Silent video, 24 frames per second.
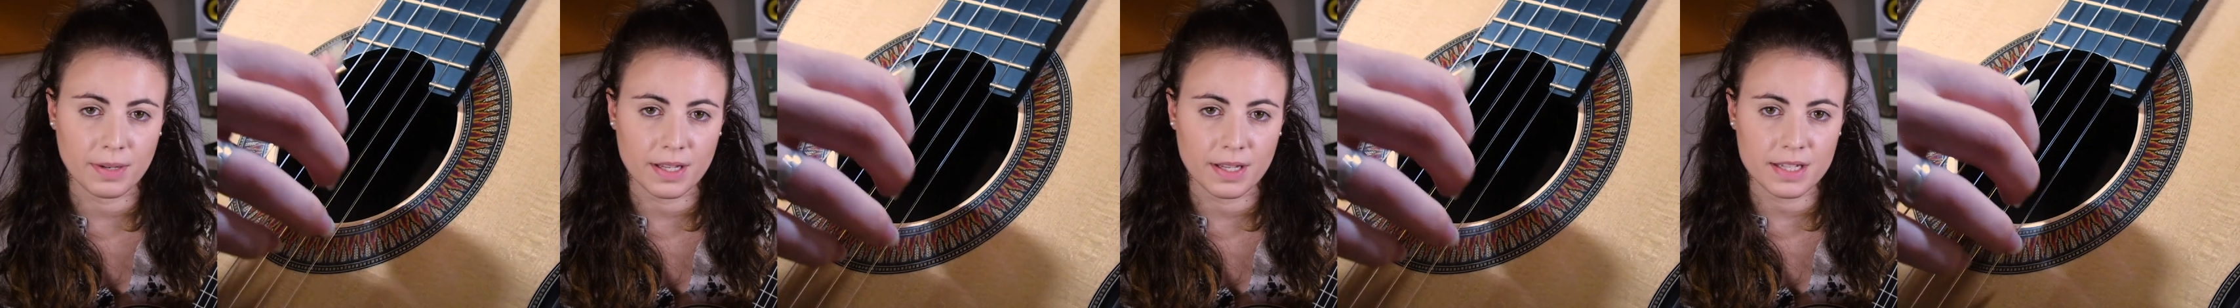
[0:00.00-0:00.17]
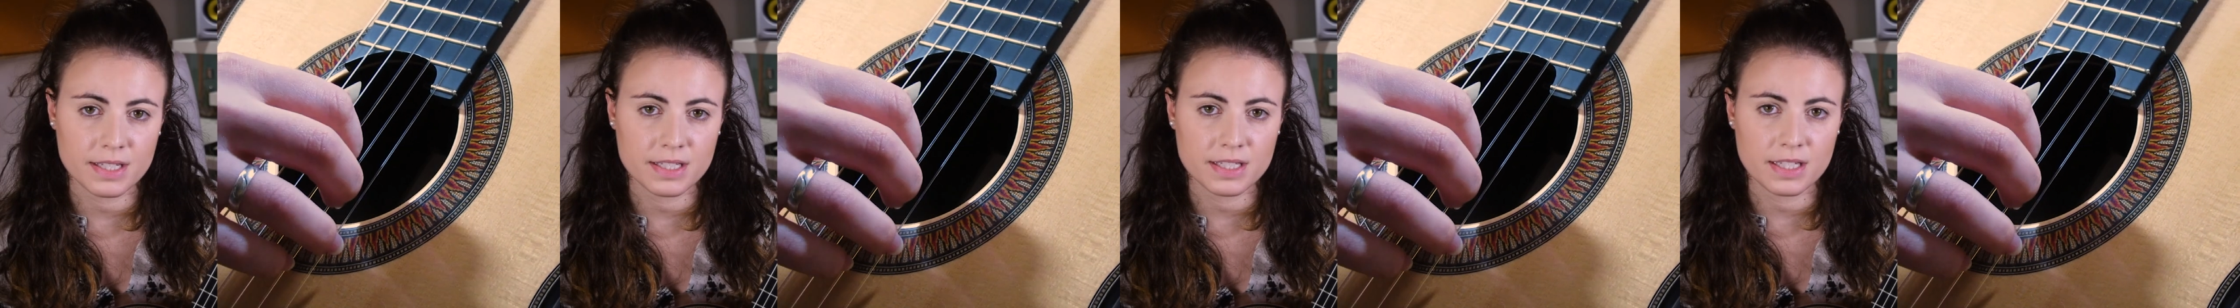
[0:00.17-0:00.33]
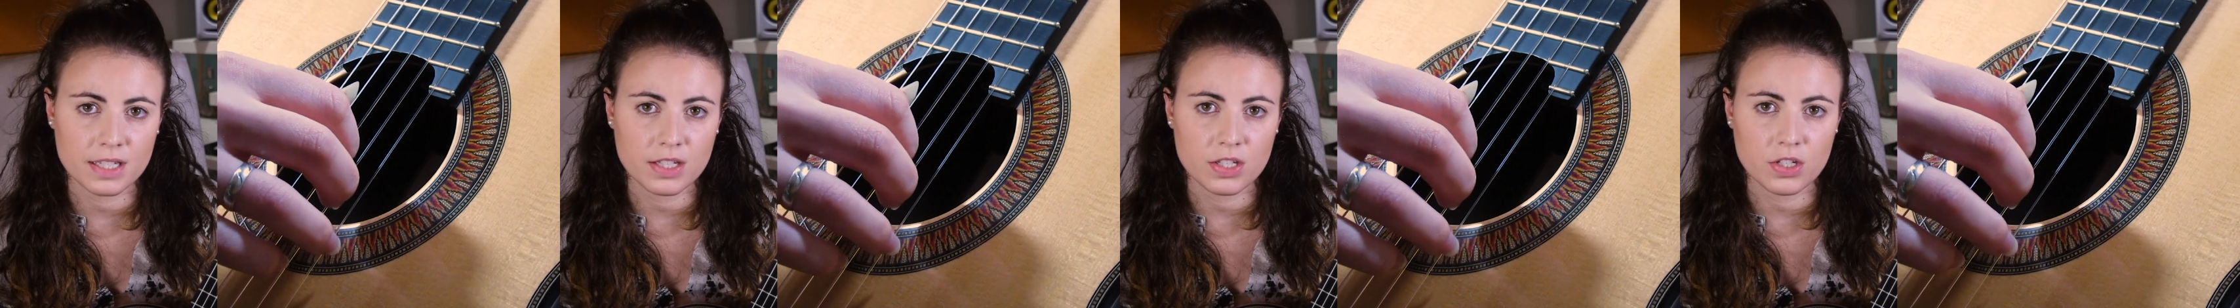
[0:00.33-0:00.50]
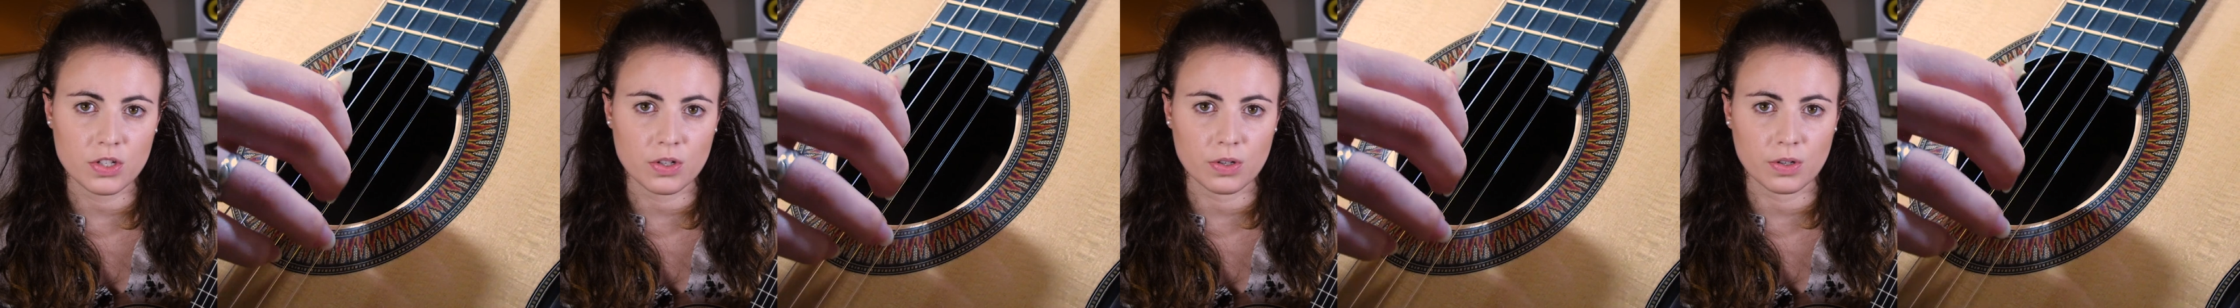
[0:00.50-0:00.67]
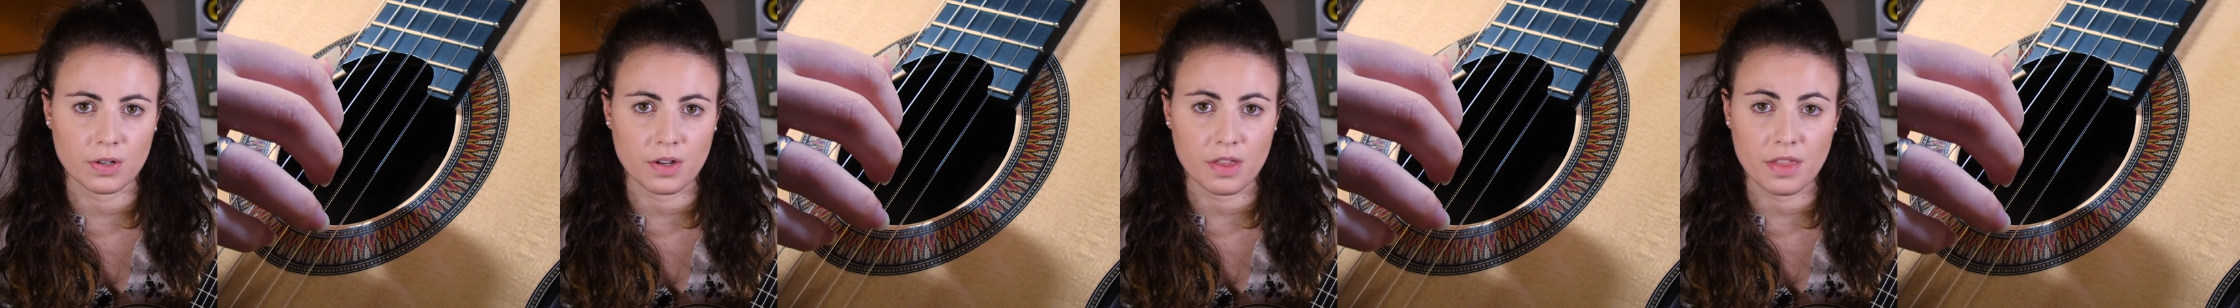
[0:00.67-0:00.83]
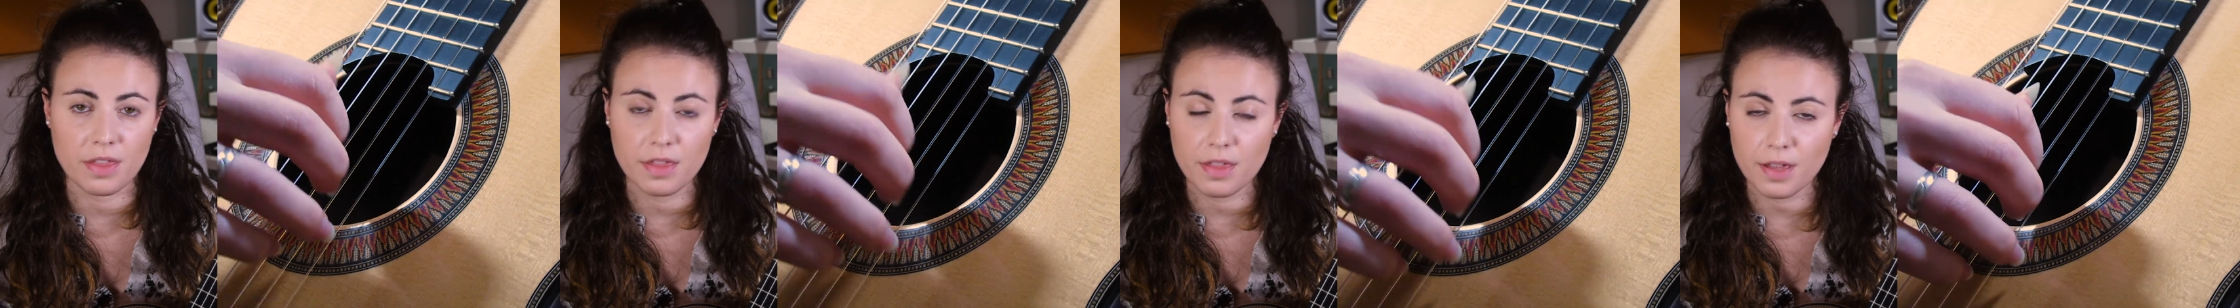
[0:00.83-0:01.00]
placing
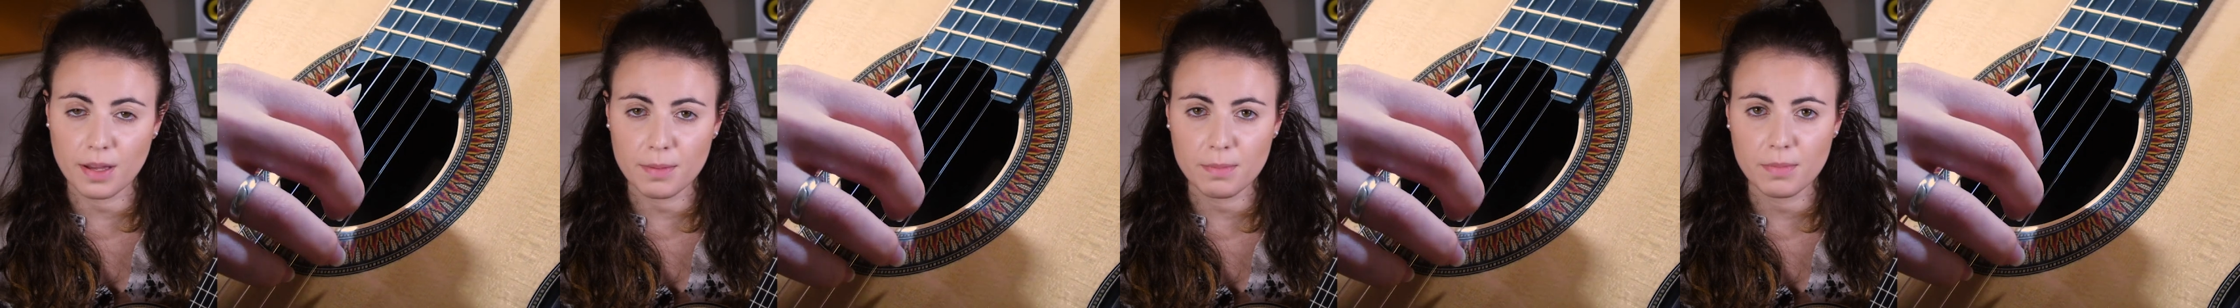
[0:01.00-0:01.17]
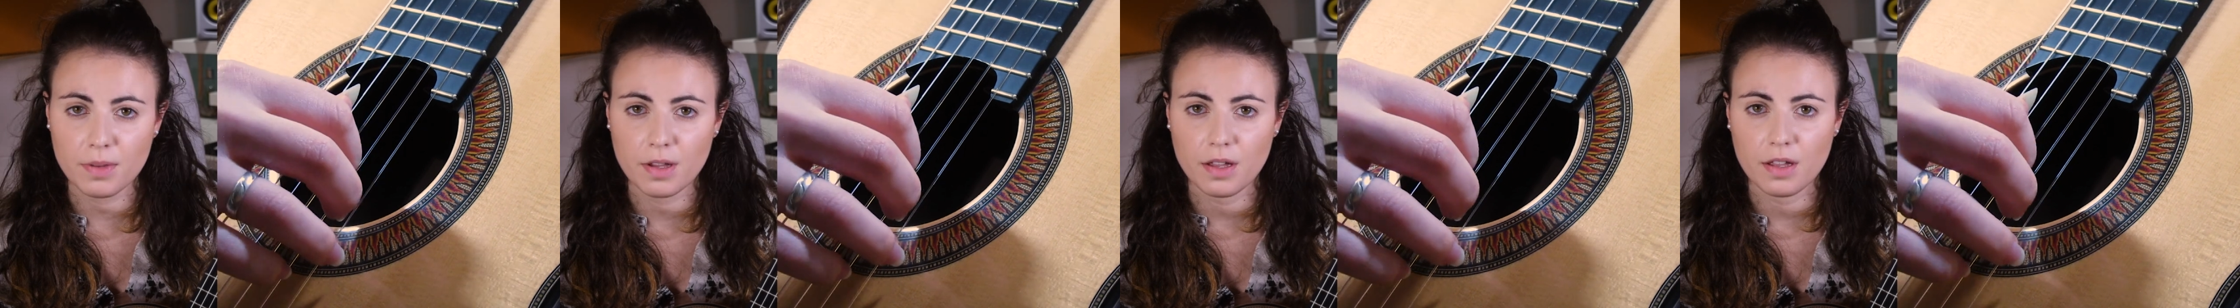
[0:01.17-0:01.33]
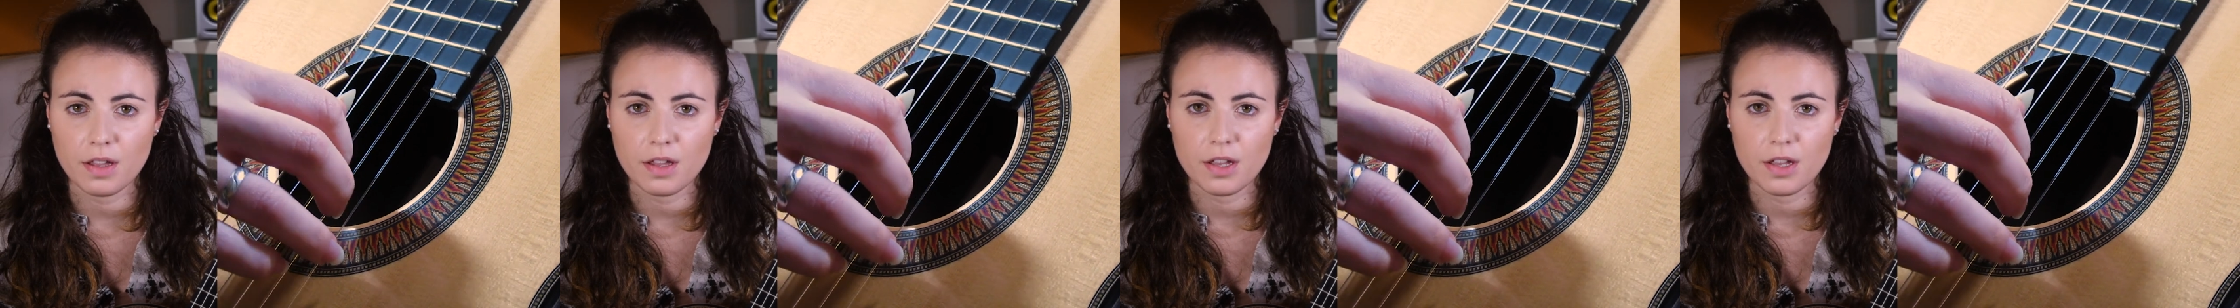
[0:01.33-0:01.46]
your thumb